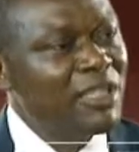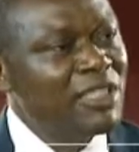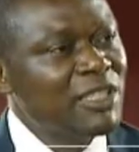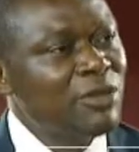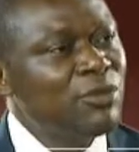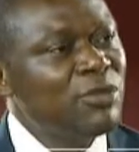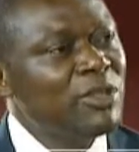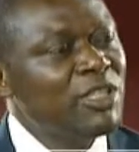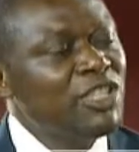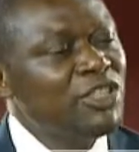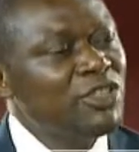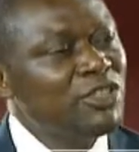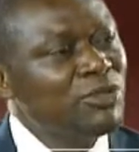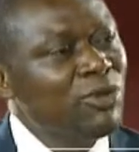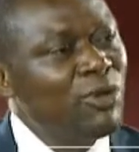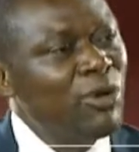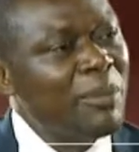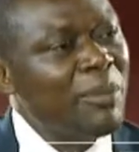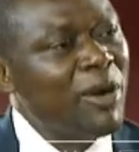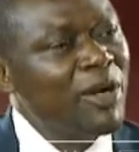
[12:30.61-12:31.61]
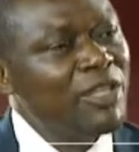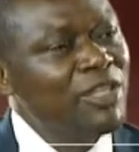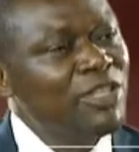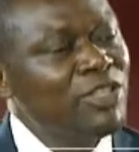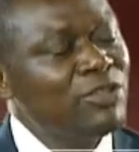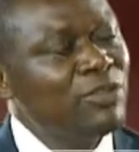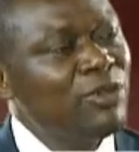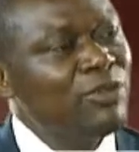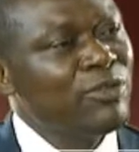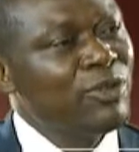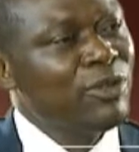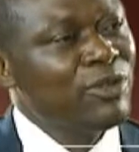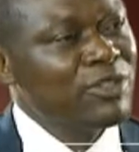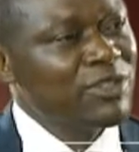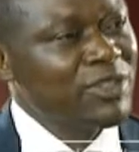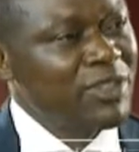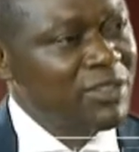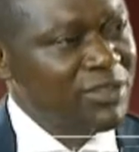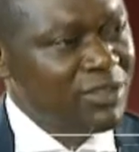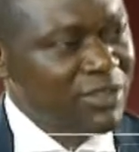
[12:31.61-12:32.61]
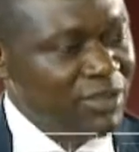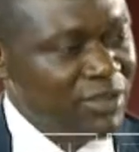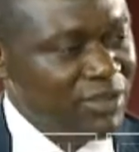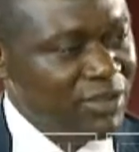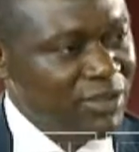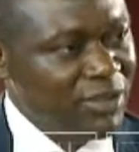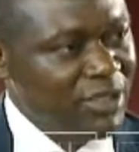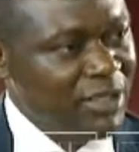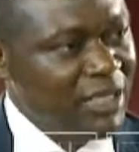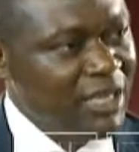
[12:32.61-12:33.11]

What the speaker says: they will talk about issue of consensus